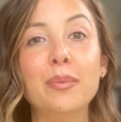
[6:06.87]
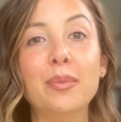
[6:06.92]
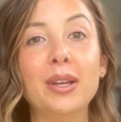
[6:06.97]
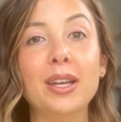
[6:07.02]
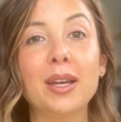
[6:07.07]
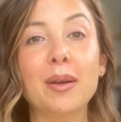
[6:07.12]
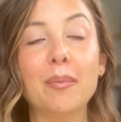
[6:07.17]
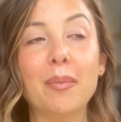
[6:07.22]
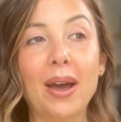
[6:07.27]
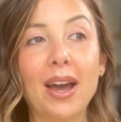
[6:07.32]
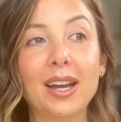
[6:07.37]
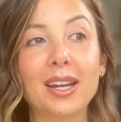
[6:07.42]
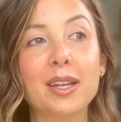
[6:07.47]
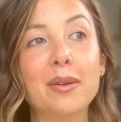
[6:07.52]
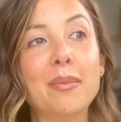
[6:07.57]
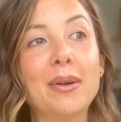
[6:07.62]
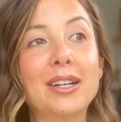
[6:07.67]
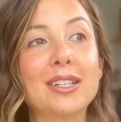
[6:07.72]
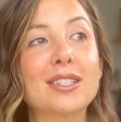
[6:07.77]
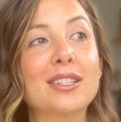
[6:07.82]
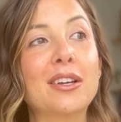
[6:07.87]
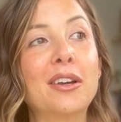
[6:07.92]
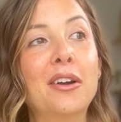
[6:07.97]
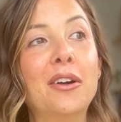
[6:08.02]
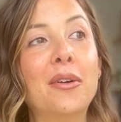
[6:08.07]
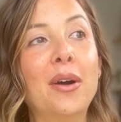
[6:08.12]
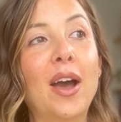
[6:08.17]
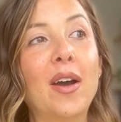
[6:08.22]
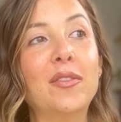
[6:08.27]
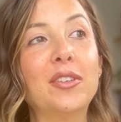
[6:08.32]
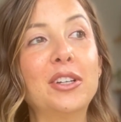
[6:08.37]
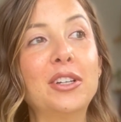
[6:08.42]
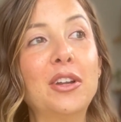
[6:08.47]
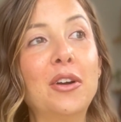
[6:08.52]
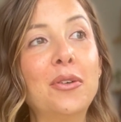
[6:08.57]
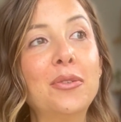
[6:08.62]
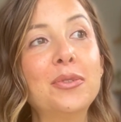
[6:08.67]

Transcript: being back in Mexico, having no